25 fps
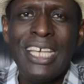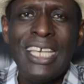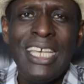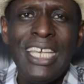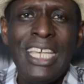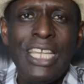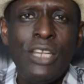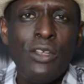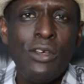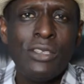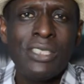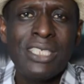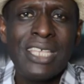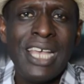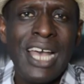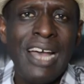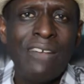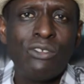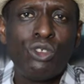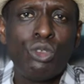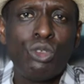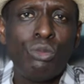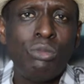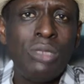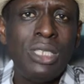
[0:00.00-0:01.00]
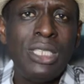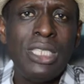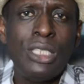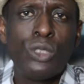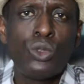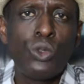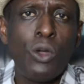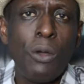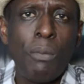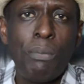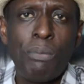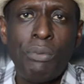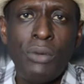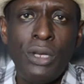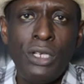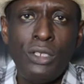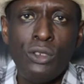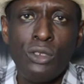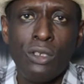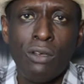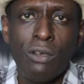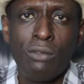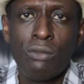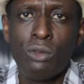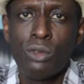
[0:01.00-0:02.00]
it doesn't have to be the top range
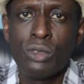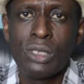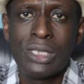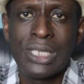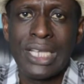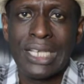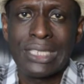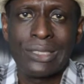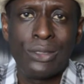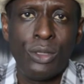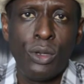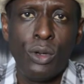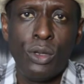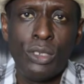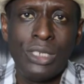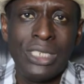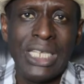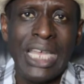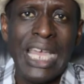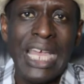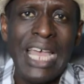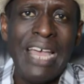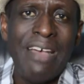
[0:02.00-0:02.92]
of those technology.